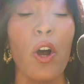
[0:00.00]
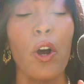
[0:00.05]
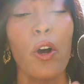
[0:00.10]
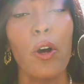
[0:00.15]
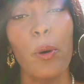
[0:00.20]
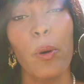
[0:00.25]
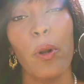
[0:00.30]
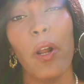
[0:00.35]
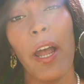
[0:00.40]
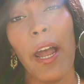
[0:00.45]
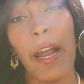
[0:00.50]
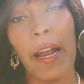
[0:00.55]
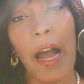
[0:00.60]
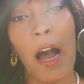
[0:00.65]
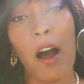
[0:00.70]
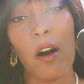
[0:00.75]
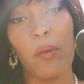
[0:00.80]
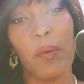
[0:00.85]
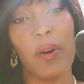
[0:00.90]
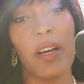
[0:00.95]
who to hang out
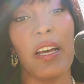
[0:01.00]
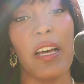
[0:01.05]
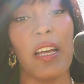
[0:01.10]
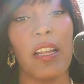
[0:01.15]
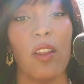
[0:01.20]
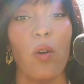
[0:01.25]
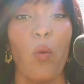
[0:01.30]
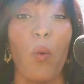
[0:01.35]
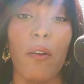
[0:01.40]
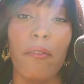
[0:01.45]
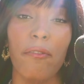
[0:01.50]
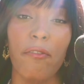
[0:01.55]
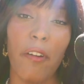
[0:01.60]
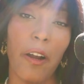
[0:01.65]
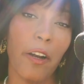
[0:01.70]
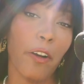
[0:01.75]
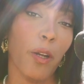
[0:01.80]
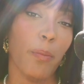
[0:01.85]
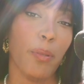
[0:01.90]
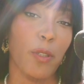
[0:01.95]
with, what friend
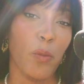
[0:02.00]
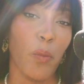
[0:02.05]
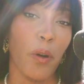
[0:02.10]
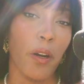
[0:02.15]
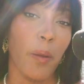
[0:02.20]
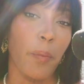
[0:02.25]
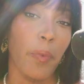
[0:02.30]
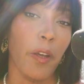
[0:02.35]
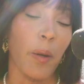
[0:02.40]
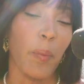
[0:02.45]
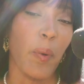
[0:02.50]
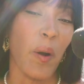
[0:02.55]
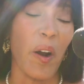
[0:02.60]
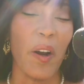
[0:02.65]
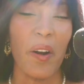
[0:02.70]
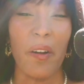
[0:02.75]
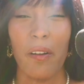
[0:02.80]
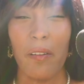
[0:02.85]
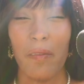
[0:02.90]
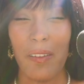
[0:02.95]
groups you want to be a part
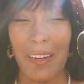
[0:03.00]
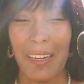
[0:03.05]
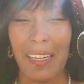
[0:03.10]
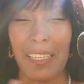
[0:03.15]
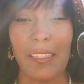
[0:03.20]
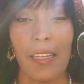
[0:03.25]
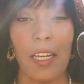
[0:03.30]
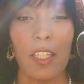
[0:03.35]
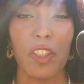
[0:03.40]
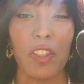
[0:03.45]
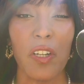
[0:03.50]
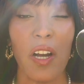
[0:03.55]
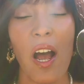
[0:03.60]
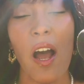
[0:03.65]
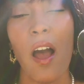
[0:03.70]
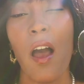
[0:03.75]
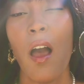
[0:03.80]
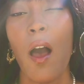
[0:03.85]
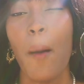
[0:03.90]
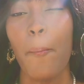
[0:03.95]
of, and etc.
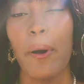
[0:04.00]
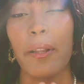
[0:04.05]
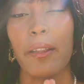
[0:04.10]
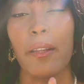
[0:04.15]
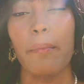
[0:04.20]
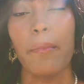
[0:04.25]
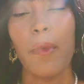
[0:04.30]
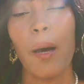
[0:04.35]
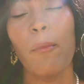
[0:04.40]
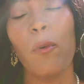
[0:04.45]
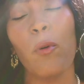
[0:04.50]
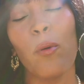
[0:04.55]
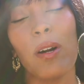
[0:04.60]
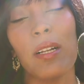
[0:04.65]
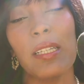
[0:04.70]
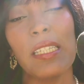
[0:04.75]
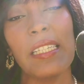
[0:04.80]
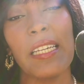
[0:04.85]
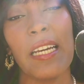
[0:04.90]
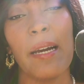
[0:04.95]
But the number one
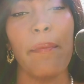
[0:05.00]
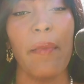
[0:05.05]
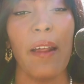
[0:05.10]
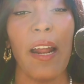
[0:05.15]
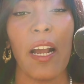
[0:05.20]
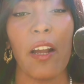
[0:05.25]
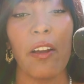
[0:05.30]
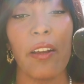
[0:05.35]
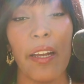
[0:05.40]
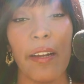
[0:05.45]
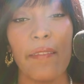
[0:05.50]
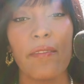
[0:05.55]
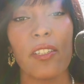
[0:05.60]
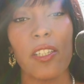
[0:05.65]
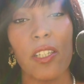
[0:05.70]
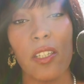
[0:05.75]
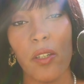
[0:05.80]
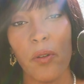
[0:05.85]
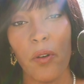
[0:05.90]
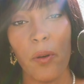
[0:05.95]
tip that I could give to
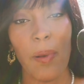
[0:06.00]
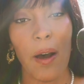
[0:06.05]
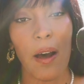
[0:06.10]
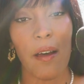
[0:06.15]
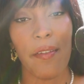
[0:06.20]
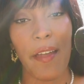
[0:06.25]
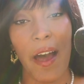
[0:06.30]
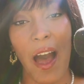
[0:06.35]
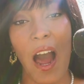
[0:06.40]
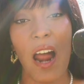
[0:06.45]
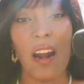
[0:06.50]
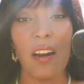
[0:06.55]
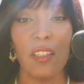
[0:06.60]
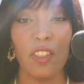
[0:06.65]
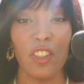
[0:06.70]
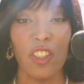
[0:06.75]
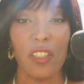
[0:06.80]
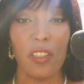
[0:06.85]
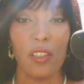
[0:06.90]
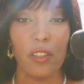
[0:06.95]
you about that is
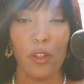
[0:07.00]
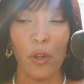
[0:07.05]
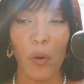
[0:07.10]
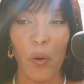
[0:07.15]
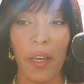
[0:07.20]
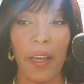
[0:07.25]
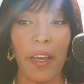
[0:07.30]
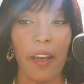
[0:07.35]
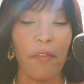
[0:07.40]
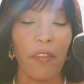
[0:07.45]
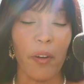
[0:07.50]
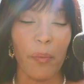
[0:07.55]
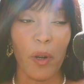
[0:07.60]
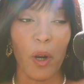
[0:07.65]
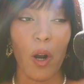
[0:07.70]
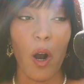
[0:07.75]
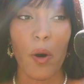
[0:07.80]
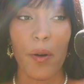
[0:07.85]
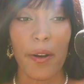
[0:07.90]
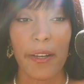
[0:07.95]
just doing it from your
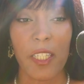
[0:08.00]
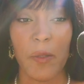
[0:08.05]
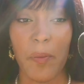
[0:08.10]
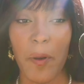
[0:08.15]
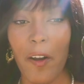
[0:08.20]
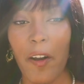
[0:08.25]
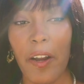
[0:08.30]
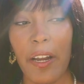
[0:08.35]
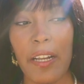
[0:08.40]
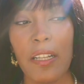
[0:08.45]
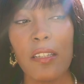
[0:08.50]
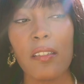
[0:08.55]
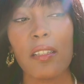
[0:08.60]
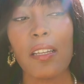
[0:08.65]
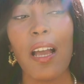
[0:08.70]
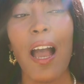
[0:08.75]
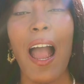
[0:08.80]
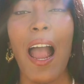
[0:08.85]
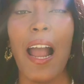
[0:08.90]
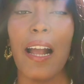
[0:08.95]
own experience
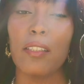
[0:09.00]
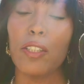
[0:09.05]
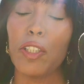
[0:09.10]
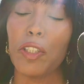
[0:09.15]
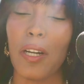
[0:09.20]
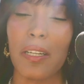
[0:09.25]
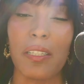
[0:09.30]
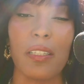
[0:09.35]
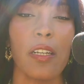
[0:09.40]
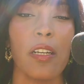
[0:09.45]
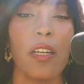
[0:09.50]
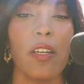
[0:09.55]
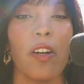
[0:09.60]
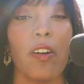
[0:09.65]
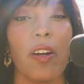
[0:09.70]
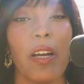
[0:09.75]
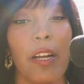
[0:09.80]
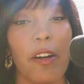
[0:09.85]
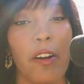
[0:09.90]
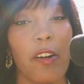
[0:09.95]
and trusting your
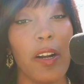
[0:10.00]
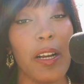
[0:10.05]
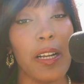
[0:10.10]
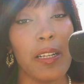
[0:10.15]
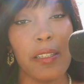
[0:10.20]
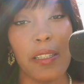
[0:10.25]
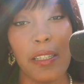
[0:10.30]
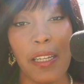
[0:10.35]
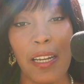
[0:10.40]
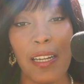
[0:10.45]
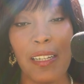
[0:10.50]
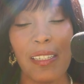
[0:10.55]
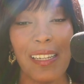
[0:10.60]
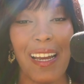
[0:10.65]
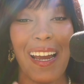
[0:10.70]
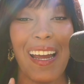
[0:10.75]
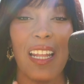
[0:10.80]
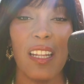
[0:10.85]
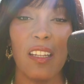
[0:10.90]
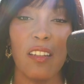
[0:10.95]
inner instinct,
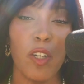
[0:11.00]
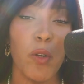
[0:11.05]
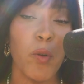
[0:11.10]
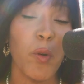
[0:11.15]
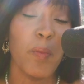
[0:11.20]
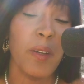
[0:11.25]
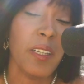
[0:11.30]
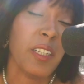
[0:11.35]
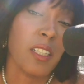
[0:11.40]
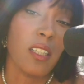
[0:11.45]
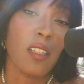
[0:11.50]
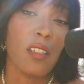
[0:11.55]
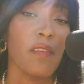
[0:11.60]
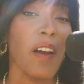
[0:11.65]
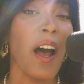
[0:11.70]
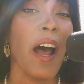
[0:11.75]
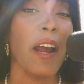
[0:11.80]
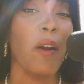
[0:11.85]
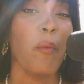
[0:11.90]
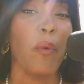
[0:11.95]
and you'll be just
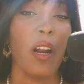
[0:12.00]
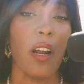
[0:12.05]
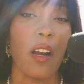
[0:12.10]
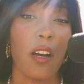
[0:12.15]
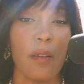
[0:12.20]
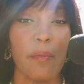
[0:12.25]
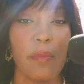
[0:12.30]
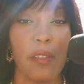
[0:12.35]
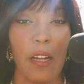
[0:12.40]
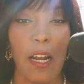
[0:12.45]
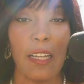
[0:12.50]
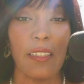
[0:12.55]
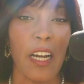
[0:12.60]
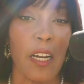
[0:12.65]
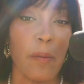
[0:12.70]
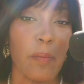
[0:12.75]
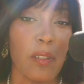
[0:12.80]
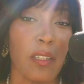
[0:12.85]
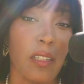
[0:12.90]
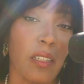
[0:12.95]
fine when it comes to that type of
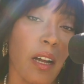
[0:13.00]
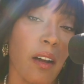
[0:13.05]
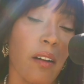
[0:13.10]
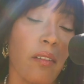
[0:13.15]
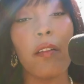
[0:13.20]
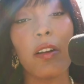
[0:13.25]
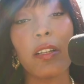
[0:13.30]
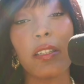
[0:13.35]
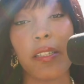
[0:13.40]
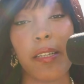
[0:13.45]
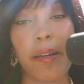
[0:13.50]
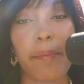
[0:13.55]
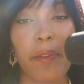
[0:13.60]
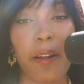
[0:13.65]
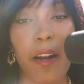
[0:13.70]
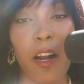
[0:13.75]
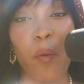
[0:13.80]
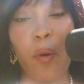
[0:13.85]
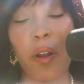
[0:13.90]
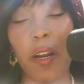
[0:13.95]
stuff. Another tip
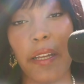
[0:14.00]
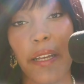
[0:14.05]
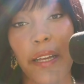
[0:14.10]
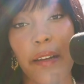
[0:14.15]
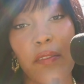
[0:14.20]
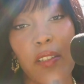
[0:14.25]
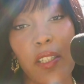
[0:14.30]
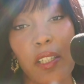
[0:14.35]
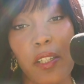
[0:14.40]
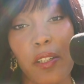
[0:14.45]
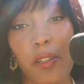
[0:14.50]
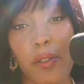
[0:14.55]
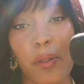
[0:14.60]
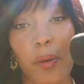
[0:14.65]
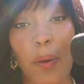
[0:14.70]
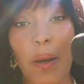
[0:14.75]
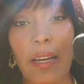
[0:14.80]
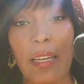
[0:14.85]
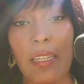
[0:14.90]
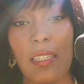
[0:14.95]
that I want to give to
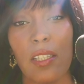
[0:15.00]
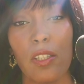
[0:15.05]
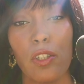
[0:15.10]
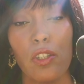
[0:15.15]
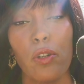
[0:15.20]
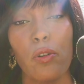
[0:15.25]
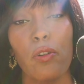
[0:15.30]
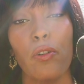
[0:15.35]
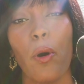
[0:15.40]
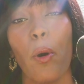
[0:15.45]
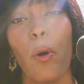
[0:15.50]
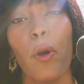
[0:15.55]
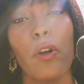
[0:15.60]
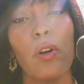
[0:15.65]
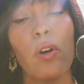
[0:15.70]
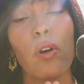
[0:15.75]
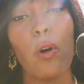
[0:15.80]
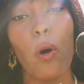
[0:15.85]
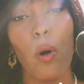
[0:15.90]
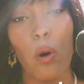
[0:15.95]
you is to know
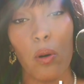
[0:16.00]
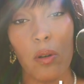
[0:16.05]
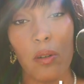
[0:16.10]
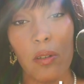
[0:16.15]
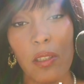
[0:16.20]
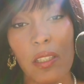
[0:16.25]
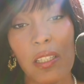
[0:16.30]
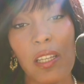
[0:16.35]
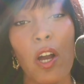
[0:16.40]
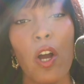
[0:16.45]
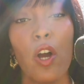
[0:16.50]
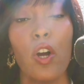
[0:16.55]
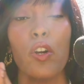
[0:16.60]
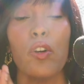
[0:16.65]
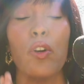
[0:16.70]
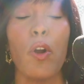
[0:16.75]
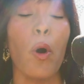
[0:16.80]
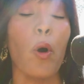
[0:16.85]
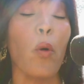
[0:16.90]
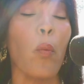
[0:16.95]
your goals,
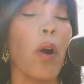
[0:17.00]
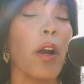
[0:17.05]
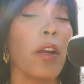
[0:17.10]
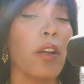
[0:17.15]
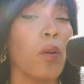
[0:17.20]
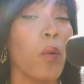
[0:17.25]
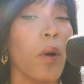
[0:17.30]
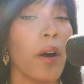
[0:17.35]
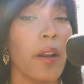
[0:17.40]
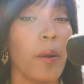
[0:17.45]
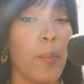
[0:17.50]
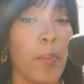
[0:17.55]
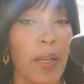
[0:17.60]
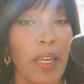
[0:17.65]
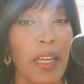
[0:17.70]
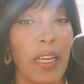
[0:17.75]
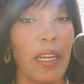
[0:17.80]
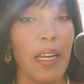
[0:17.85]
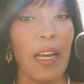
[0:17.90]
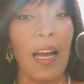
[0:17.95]
know where you want to
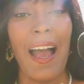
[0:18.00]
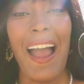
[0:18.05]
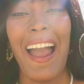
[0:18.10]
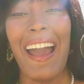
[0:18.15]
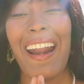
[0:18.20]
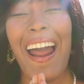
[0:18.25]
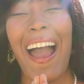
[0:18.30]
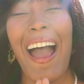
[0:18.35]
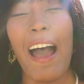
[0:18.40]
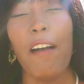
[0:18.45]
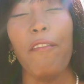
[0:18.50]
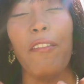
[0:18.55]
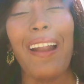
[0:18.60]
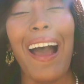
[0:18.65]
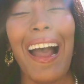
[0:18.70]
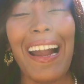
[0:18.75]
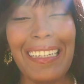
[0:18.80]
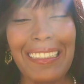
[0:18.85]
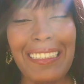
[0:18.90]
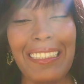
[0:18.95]
be, and have an
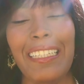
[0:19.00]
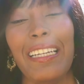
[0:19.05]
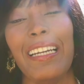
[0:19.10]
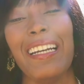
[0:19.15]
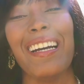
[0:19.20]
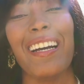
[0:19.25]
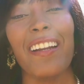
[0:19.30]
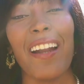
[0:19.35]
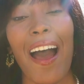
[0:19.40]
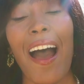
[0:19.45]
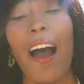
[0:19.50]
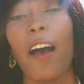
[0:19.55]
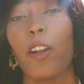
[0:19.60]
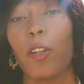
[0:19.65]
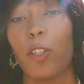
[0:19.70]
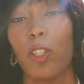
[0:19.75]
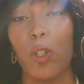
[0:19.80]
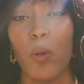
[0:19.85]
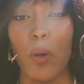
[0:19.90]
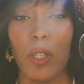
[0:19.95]
idea on how
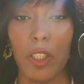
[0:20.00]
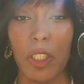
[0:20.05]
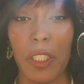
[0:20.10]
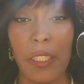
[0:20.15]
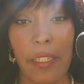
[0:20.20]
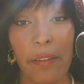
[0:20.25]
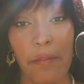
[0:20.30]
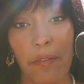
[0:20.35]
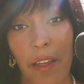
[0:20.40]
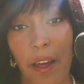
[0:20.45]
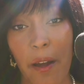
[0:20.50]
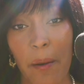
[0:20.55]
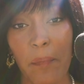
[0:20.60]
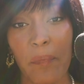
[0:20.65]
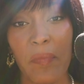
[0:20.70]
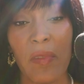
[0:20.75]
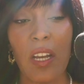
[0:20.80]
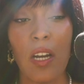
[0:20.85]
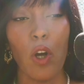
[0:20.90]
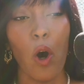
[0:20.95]
to achieve
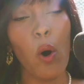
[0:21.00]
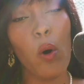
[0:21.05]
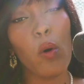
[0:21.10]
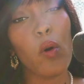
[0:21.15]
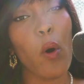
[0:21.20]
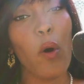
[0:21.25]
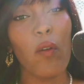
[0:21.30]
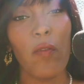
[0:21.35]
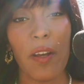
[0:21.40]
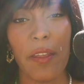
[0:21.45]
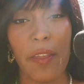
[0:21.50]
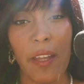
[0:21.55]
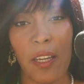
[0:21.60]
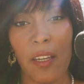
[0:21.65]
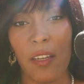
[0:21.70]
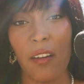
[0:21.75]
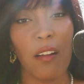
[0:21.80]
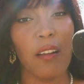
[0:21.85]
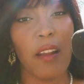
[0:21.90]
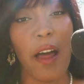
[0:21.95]
them. Don't
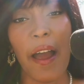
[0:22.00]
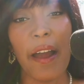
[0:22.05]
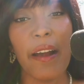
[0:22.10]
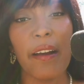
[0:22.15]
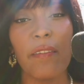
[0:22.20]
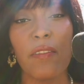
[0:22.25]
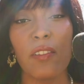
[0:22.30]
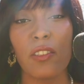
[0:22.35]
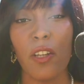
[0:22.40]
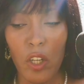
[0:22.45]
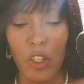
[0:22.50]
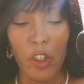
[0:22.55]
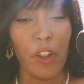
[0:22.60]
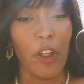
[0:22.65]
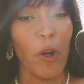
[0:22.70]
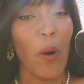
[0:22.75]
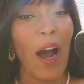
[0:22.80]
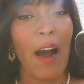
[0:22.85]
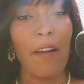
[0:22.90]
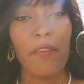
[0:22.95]
overthink your life. You
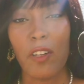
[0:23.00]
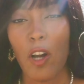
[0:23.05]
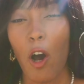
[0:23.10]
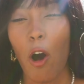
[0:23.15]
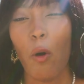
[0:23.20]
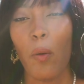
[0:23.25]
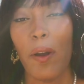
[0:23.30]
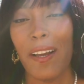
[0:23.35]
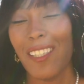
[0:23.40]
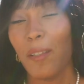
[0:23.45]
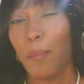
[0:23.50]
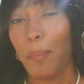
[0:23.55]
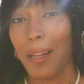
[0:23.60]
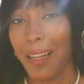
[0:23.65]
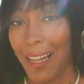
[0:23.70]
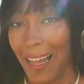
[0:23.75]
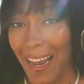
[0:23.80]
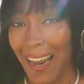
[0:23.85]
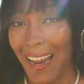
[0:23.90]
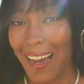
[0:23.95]
don't have to always
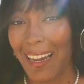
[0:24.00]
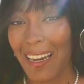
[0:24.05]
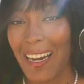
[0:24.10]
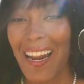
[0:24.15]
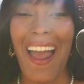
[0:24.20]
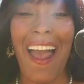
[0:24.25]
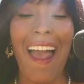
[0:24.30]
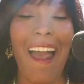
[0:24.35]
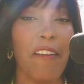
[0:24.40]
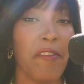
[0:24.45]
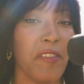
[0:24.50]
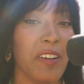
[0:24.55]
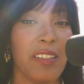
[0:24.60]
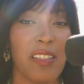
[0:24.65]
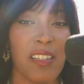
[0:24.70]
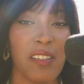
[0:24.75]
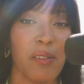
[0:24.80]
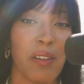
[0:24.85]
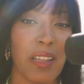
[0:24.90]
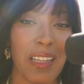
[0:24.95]
plan every
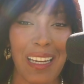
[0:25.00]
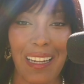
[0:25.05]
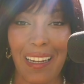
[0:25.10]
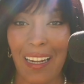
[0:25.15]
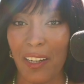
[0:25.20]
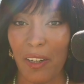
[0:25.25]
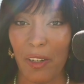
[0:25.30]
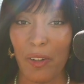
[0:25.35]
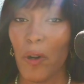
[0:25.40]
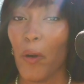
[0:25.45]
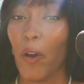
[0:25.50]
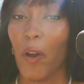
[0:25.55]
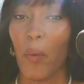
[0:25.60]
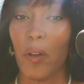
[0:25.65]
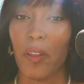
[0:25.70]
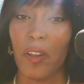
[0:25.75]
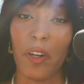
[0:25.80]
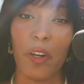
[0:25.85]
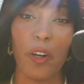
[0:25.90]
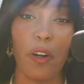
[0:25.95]
single thing that you're doing
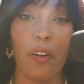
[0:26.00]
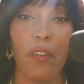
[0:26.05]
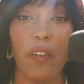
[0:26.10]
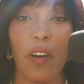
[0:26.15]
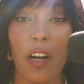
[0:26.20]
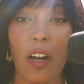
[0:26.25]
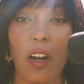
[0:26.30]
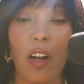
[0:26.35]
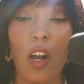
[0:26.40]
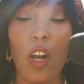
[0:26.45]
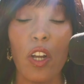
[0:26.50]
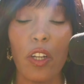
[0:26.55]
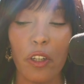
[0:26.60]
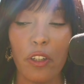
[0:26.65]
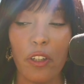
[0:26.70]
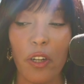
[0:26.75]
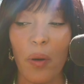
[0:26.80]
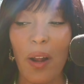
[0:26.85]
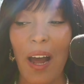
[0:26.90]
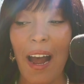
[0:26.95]
with your career.
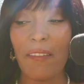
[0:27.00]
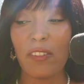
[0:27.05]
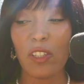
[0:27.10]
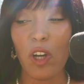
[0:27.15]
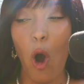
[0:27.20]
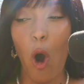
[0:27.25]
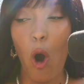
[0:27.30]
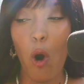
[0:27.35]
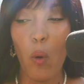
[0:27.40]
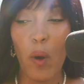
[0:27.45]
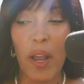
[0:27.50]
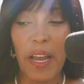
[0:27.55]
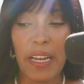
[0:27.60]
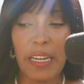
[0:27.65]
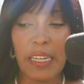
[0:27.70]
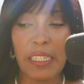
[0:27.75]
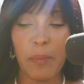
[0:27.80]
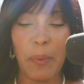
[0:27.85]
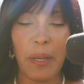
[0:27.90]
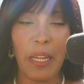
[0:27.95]
You don't have to
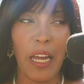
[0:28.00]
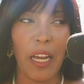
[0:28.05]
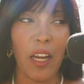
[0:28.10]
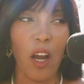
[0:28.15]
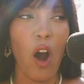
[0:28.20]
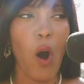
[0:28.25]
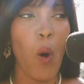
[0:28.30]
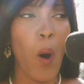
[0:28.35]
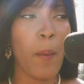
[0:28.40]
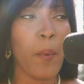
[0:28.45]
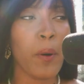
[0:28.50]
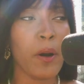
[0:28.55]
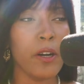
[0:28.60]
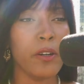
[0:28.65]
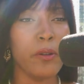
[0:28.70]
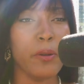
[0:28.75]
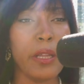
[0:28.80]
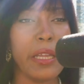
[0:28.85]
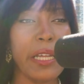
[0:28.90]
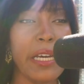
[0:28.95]
always be like, oh, I'm gonna
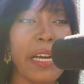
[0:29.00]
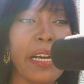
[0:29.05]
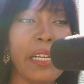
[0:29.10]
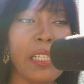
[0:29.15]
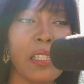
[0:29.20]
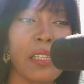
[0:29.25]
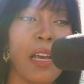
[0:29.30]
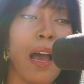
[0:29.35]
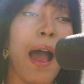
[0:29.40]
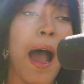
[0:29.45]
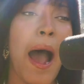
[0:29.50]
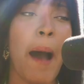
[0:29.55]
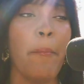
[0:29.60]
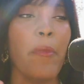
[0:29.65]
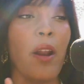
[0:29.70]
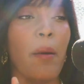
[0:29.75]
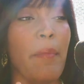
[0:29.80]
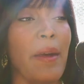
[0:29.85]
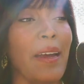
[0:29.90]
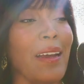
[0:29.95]
do this, I'm
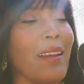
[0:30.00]
gonna